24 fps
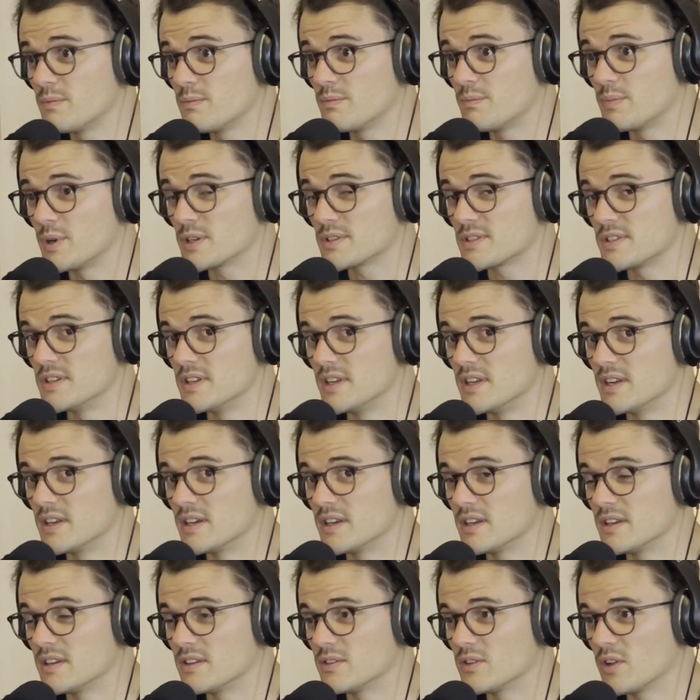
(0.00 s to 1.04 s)
Bossy in
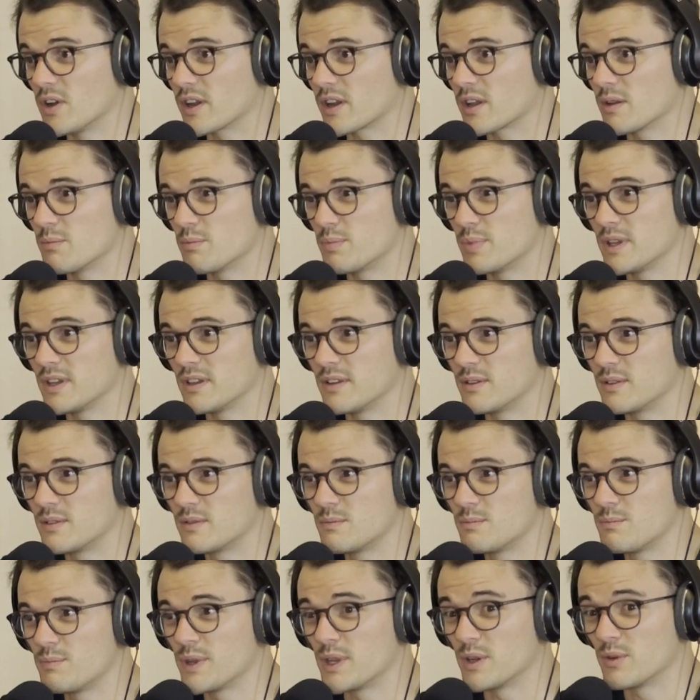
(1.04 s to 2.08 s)
a
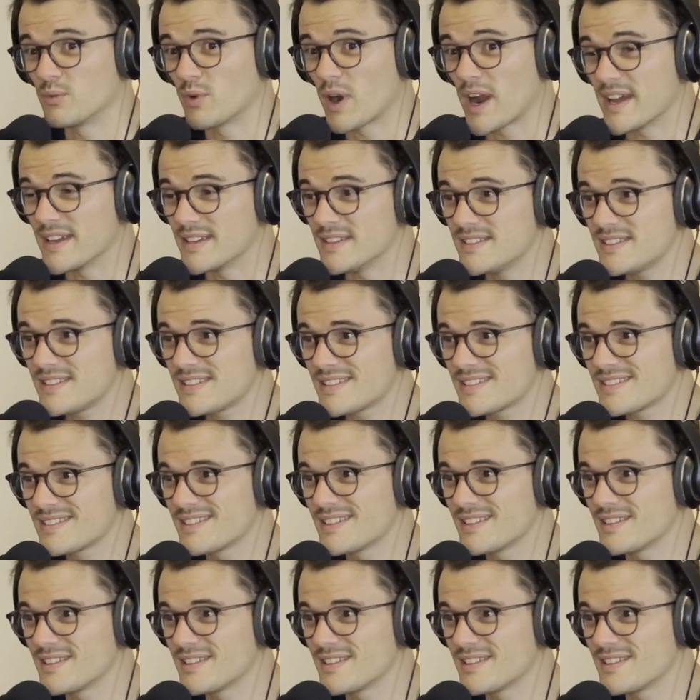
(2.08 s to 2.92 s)
big race.